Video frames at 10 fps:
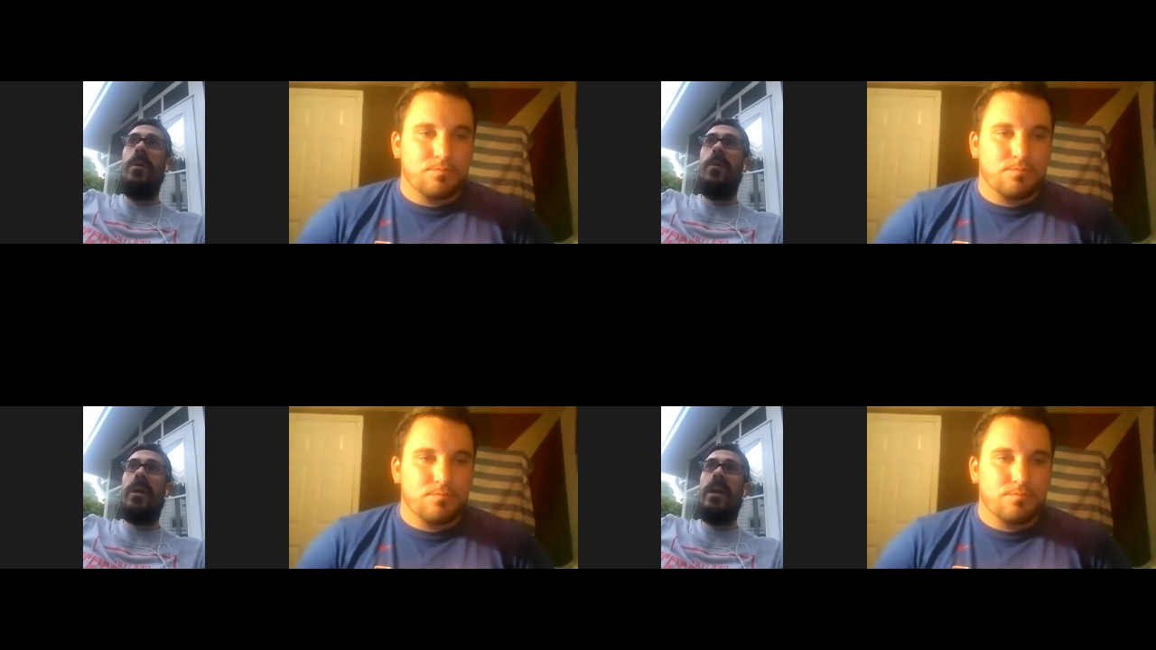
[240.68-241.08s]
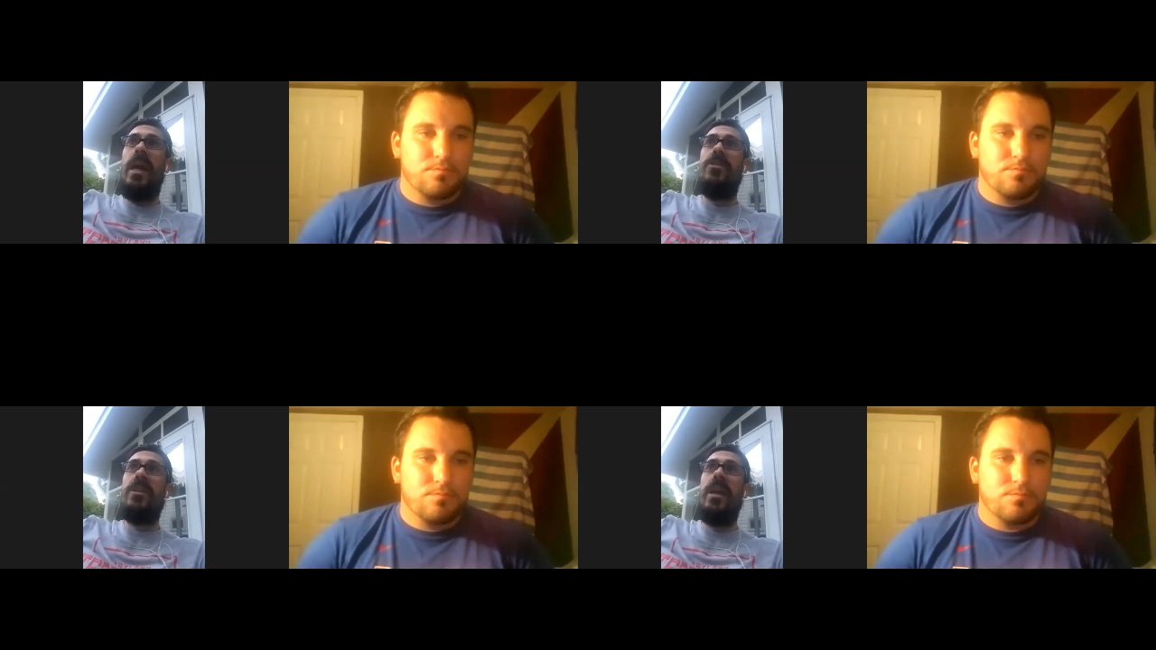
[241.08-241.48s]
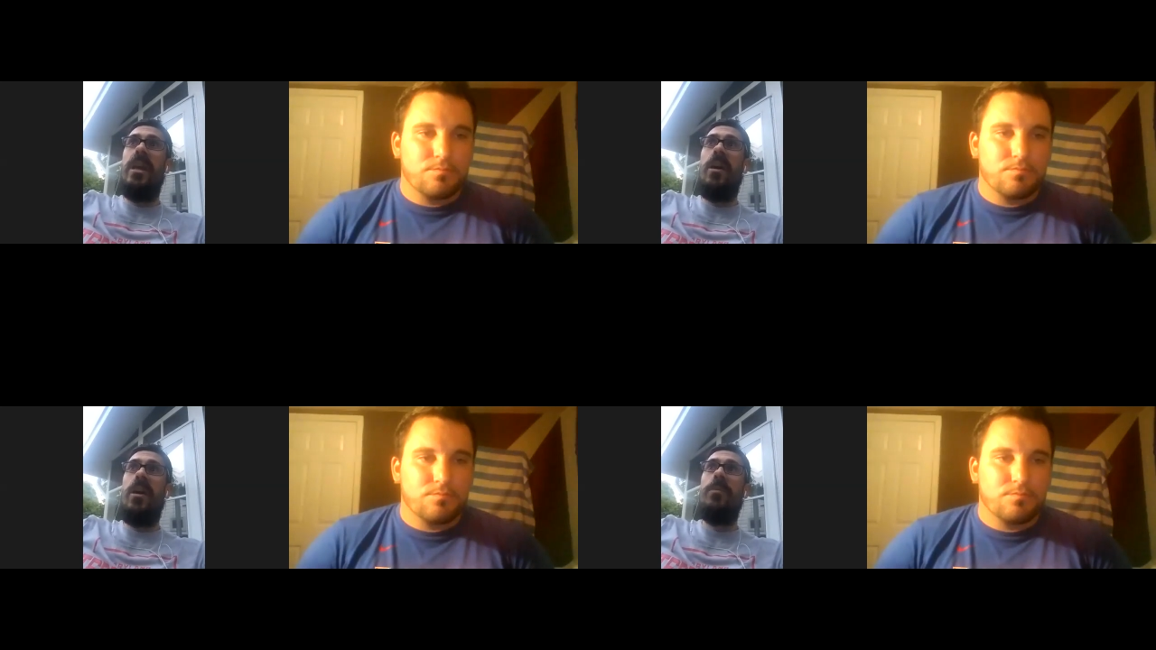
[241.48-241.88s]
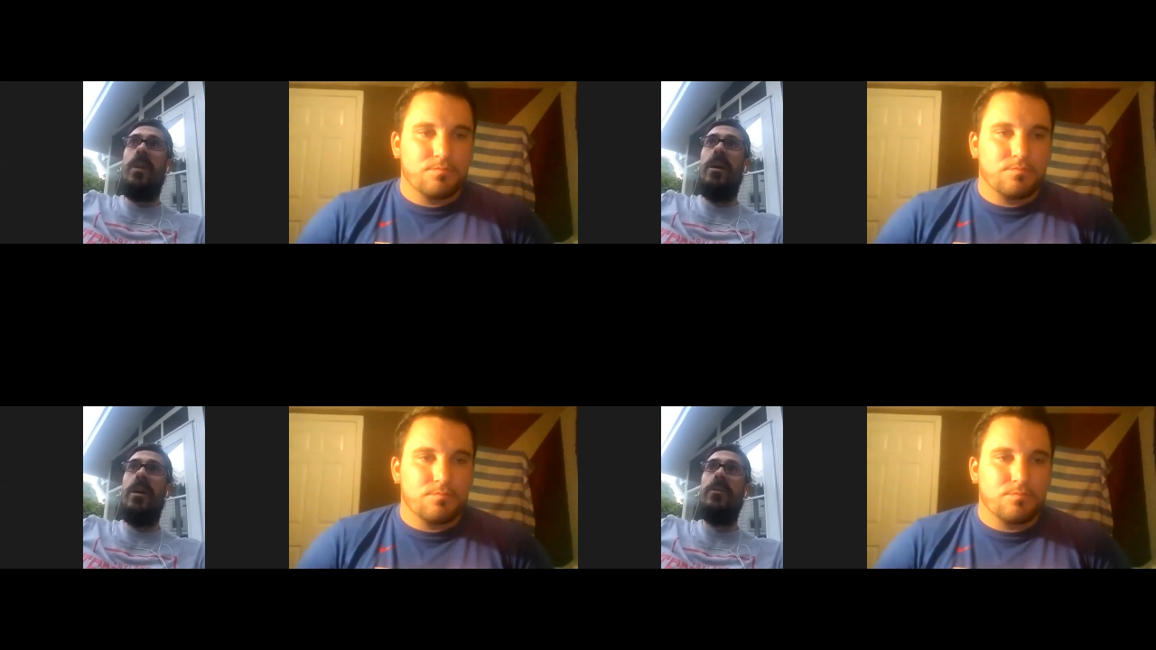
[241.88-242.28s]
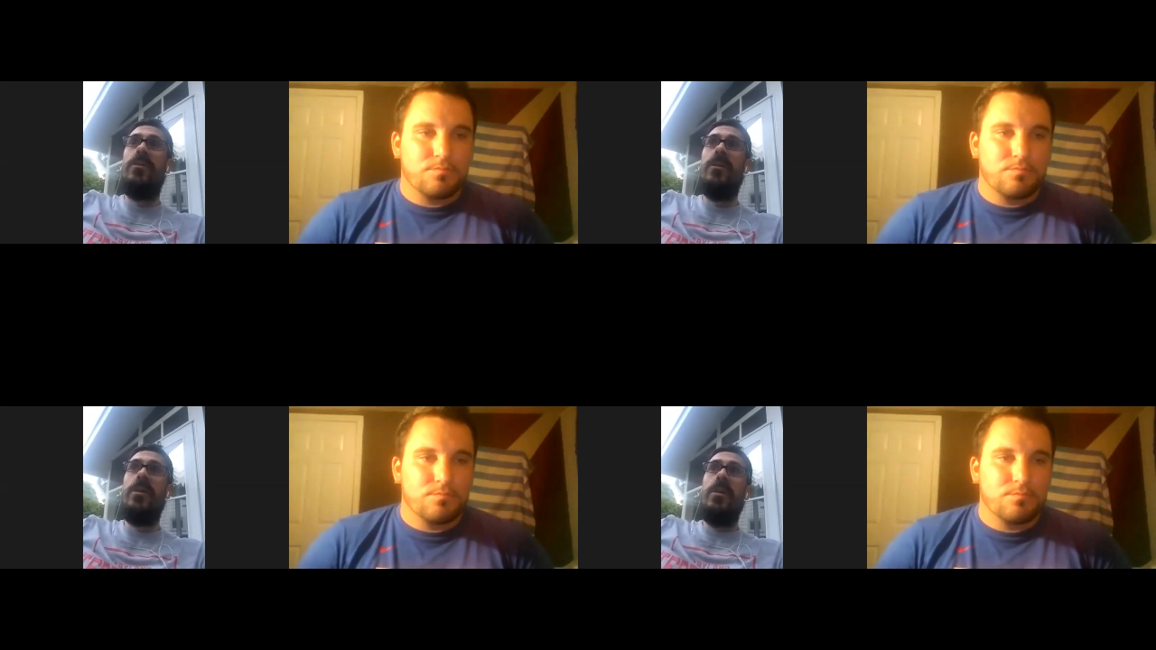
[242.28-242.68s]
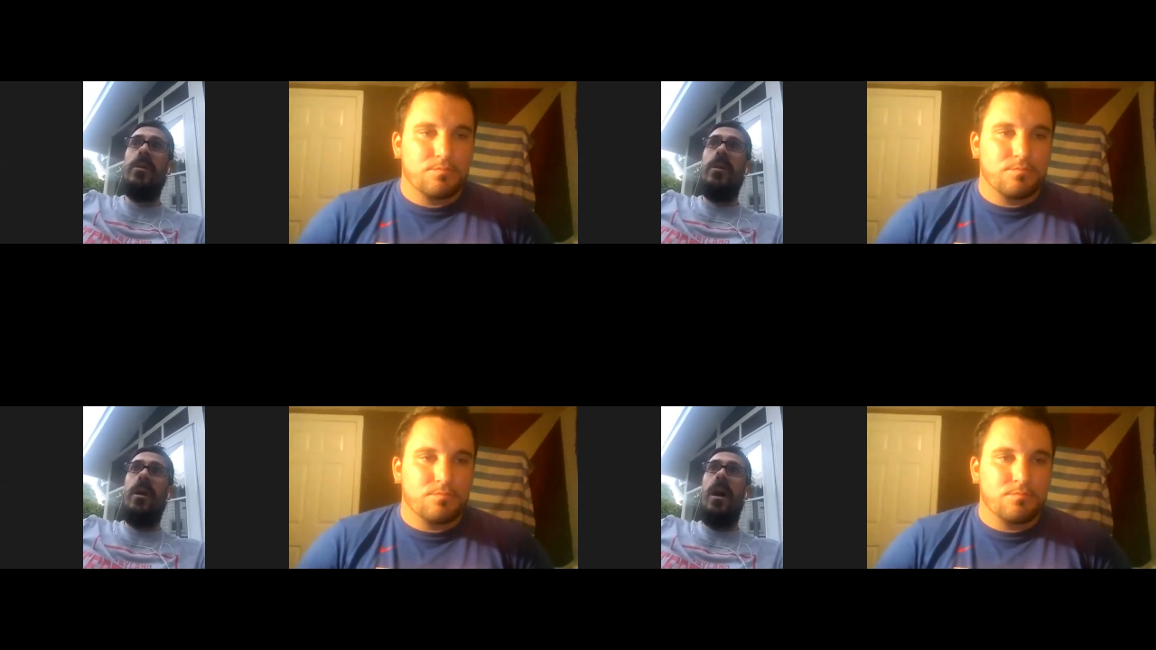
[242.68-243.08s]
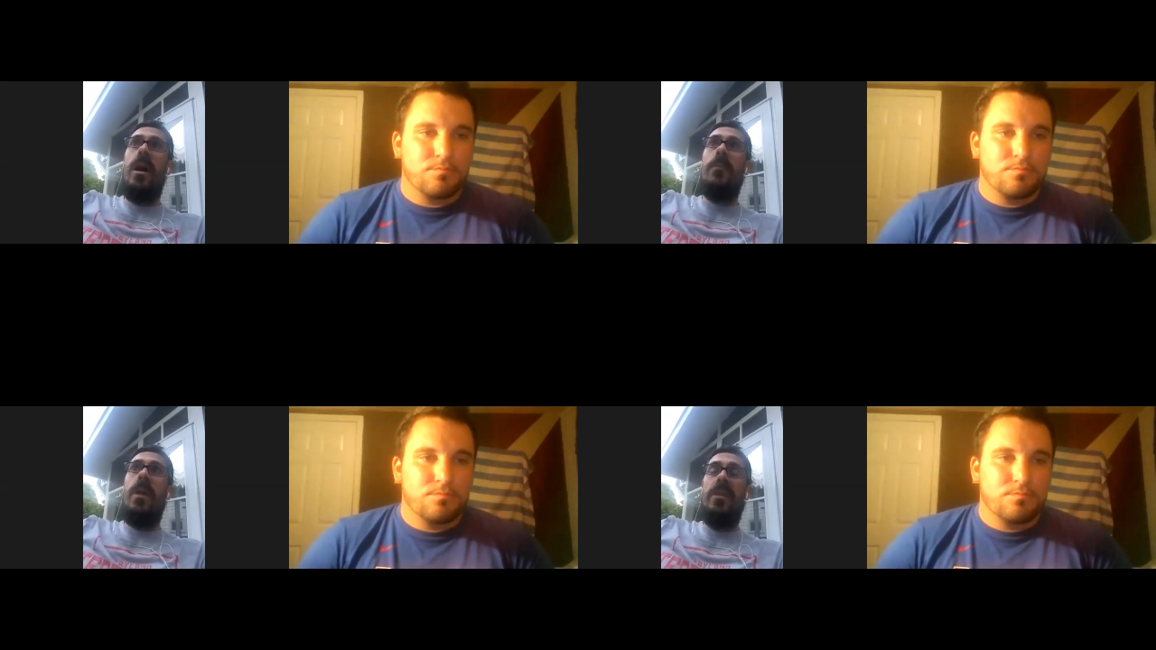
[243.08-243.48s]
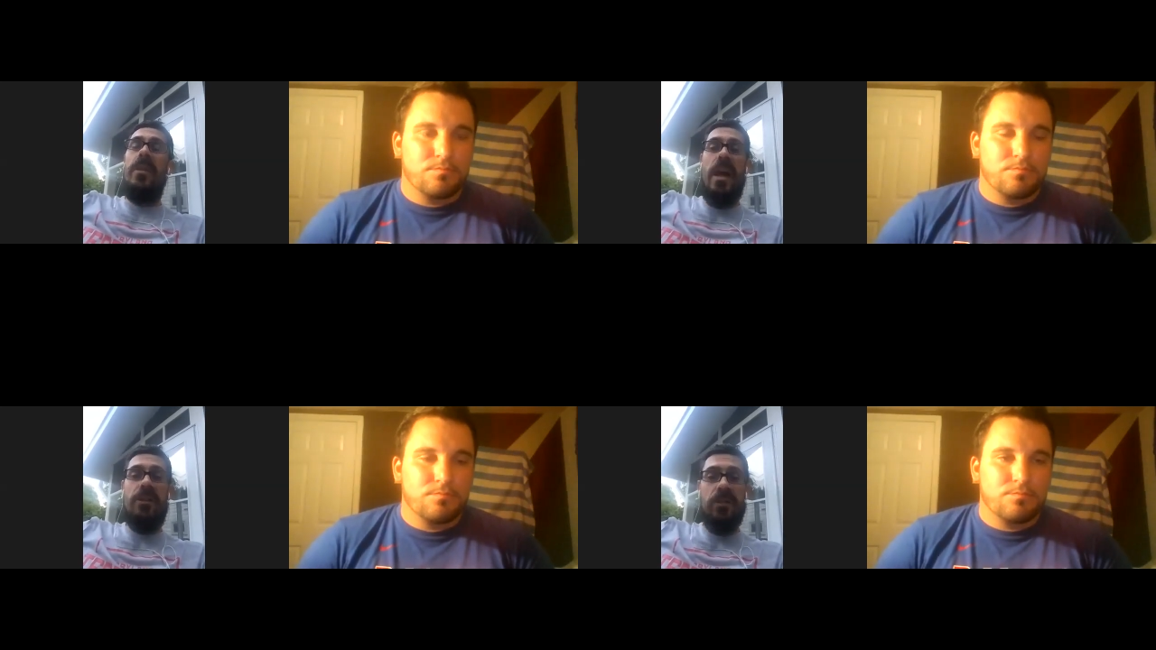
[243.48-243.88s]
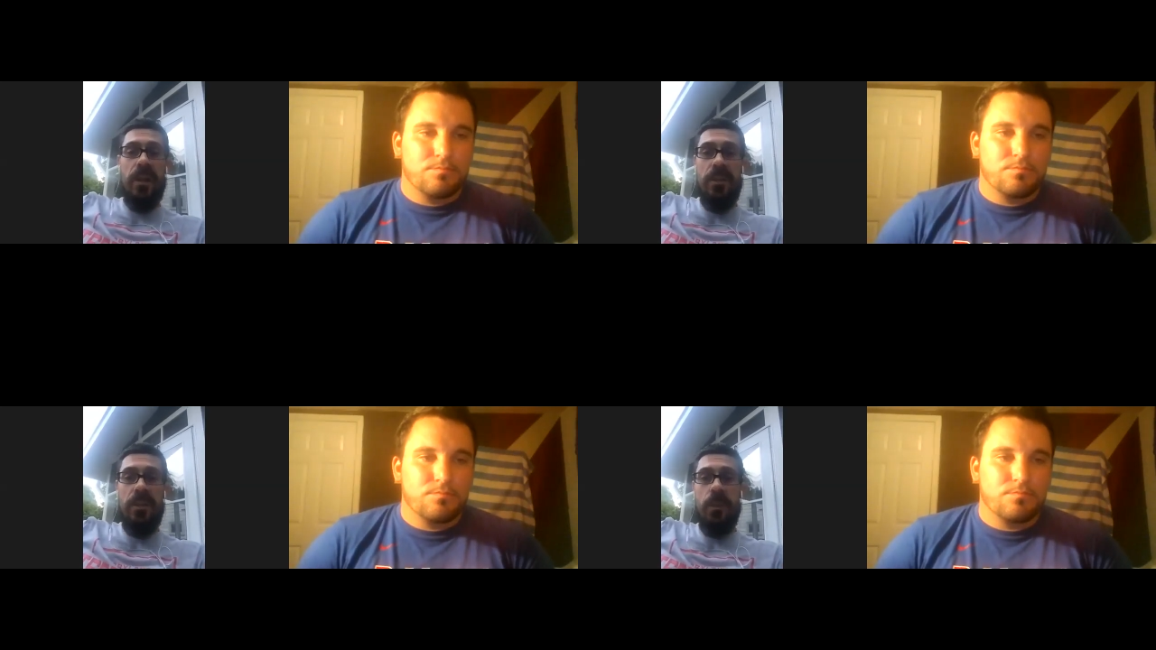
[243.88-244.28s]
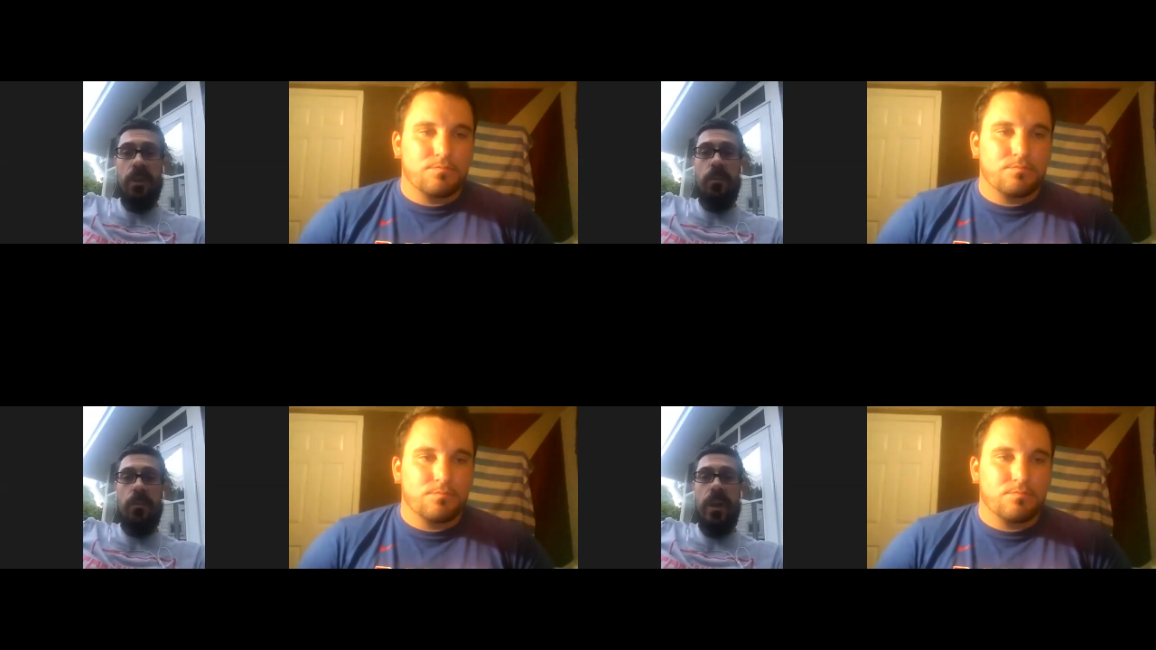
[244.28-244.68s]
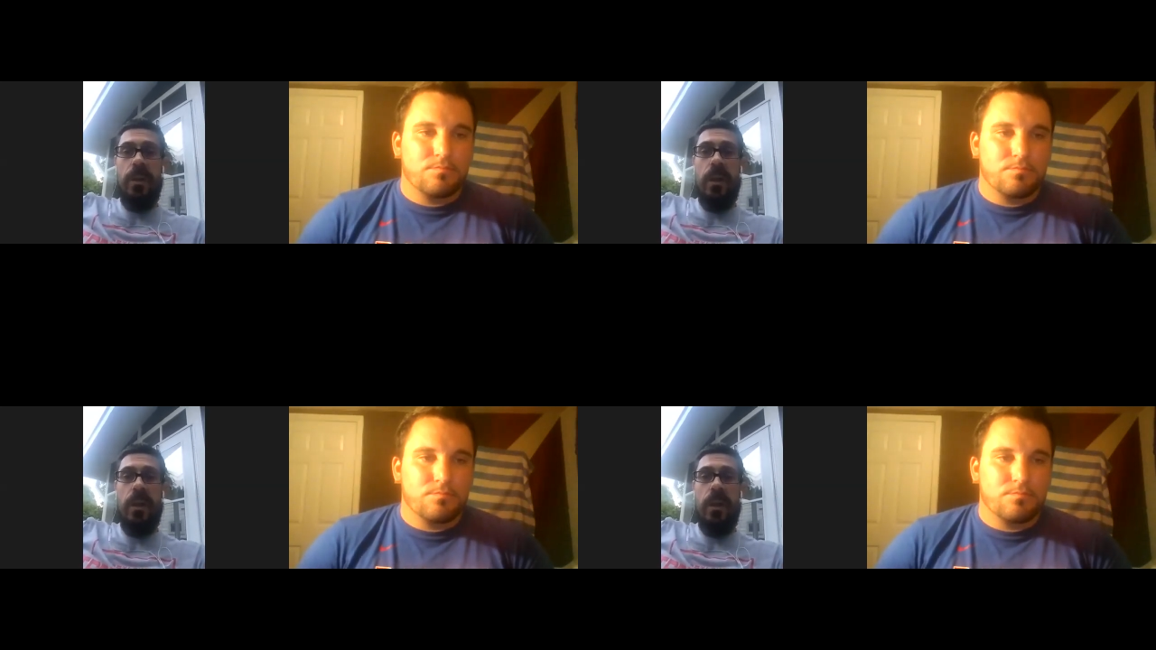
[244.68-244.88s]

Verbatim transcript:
Speaker 1: were educating our players um, on the national anthem a little bit.